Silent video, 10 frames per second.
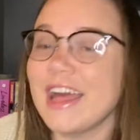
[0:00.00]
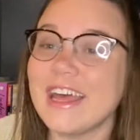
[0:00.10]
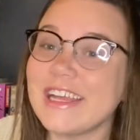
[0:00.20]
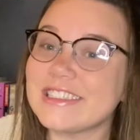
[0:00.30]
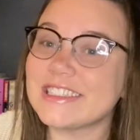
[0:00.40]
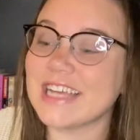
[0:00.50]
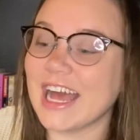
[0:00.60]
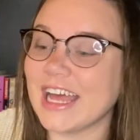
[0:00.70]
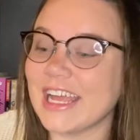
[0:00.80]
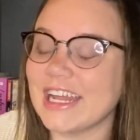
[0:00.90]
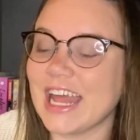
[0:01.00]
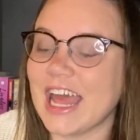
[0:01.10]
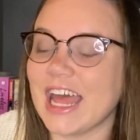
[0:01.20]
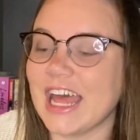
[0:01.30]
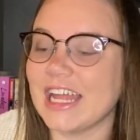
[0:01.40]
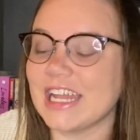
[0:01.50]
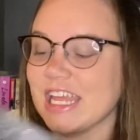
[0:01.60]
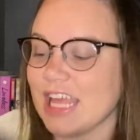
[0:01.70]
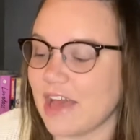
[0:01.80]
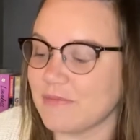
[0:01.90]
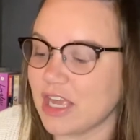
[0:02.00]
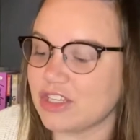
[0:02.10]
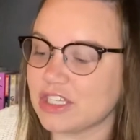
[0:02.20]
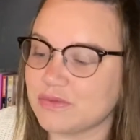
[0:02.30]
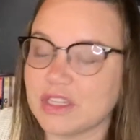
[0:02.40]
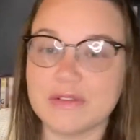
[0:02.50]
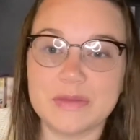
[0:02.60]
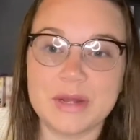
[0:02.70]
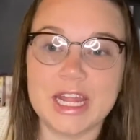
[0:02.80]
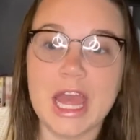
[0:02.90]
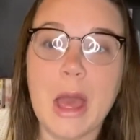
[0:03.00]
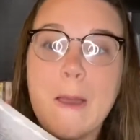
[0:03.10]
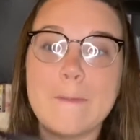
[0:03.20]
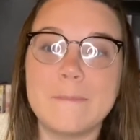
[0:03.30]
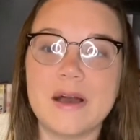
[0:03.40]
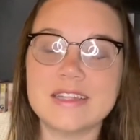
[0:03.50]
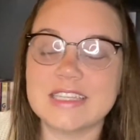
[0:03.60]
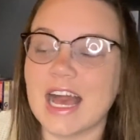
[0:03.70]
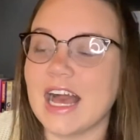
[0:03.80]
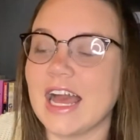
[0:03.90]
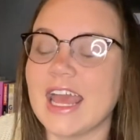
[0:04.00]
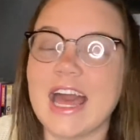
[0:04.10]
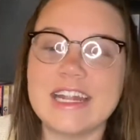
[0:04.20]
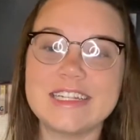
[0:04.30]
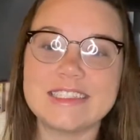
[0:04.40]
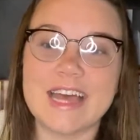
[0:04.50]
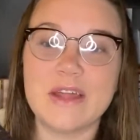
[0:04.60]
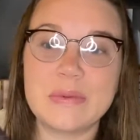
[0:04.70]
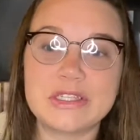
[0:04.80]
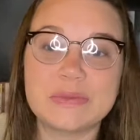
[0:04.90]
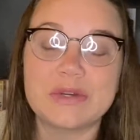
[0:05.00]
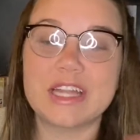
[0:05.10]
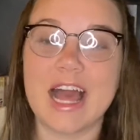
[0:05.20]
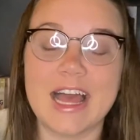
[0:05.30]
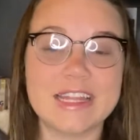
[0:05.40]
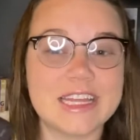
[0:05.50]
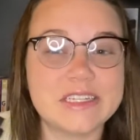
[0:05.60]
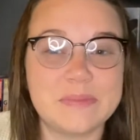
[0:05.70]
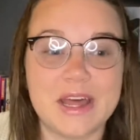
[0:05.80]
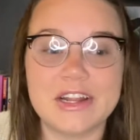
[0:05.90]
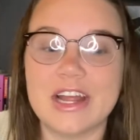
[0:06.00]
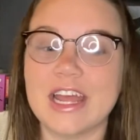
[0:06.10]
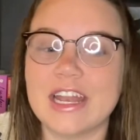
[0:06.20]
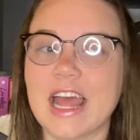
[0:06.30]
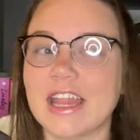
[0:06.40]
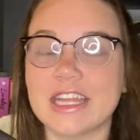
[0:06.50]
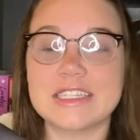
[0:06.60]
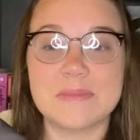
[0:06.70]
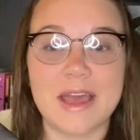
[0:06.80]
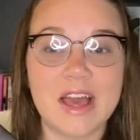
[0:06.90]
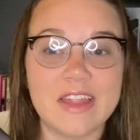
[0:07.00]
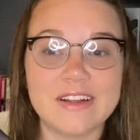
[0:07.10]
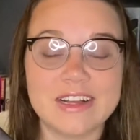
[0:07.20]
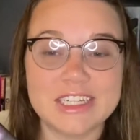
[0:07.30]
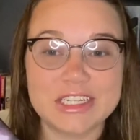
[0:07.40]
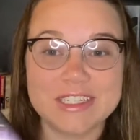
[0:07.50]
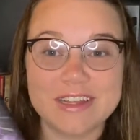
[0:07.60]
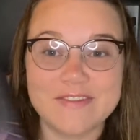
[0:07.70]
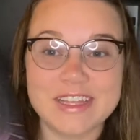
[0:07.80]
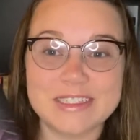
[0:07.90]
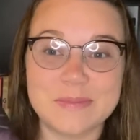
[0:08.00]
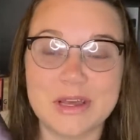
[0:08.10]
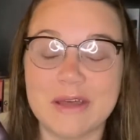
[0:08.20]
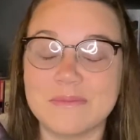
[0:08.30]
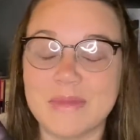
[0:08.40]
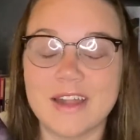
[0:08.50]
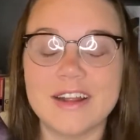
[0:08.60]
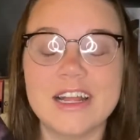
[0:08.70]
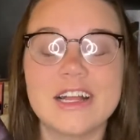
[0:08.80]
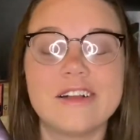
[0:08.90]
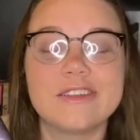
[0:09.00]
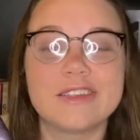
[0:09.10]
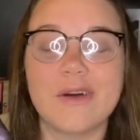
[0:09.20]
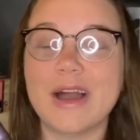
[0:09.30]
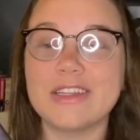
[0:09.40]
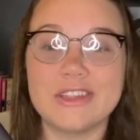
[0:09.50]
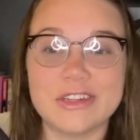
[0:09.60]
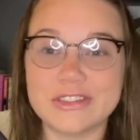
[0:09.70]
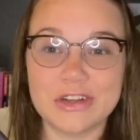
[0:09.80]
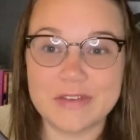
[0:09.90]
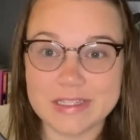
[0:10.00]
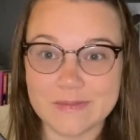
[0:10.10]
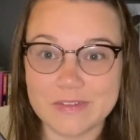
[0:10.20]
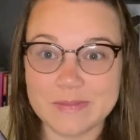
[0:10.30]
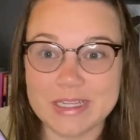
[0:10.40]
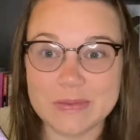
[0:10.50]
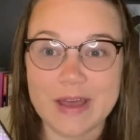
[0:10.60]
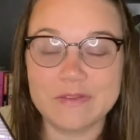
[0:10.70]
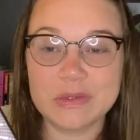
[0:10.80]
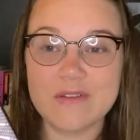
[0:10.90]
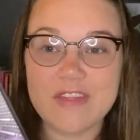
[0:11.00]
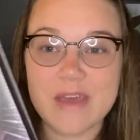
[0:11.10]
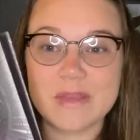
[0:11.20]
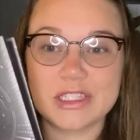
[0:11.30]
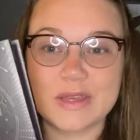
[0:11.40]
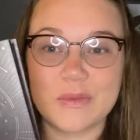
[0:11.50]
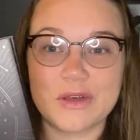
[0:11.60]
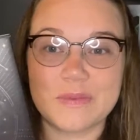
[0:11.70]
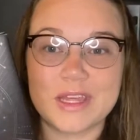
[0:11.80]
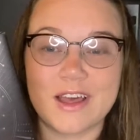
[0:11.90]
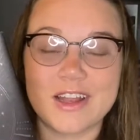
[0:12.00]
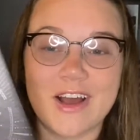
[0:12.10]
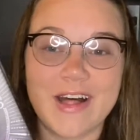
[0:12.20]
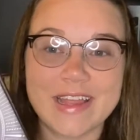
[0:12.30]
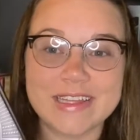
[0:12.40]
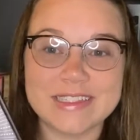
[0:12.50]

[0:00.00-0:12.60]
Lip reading: It's signed, and yeah, it's just really, really pretty. But I had to decide which one I liked better, and I liked my other edition of this book better. So there's no reason for me to have 2 of them, so I will be unhauling this.